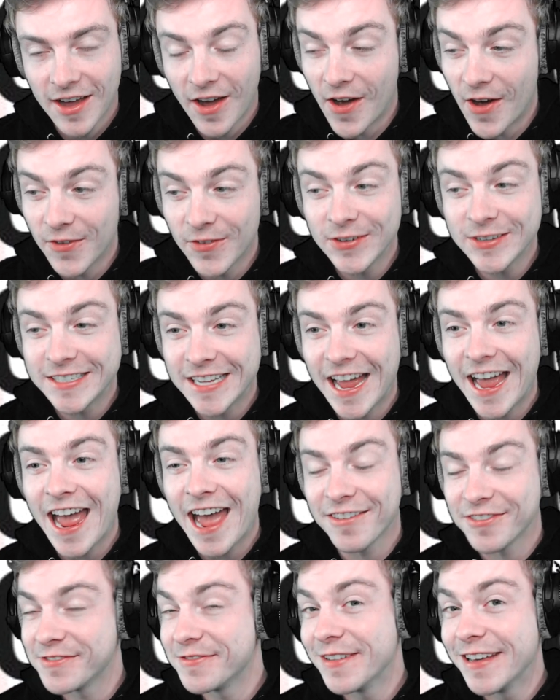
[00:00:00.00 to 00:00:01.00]
Almost at
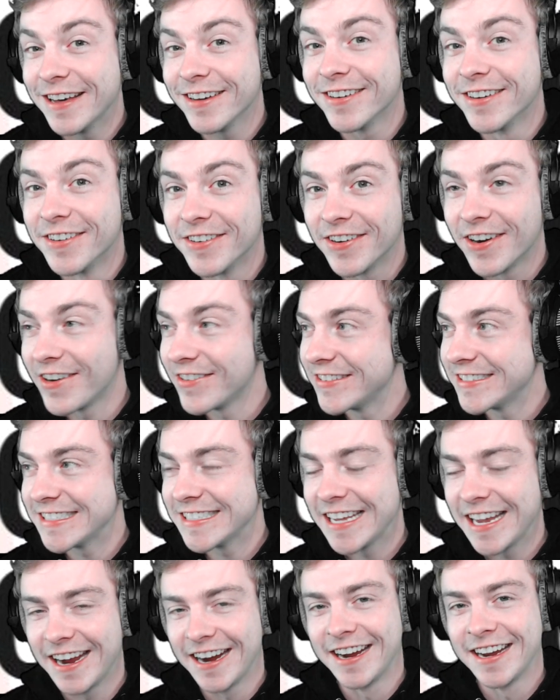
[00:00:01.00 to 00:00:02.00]
half a mil. We're almost
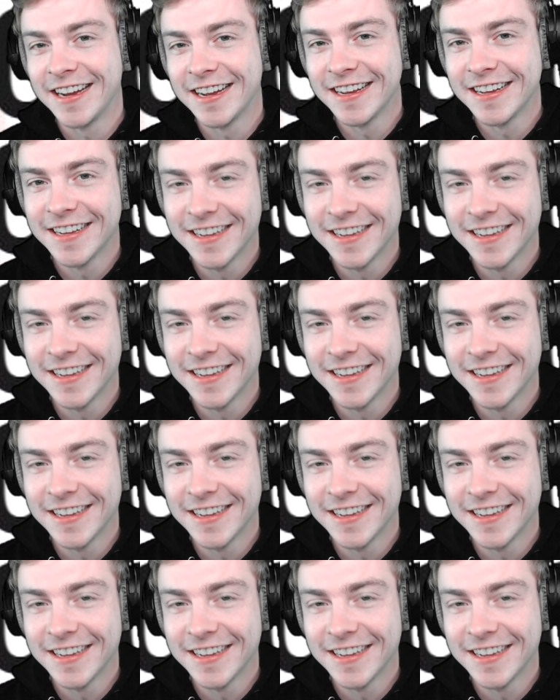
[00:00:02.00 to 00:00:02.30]
there.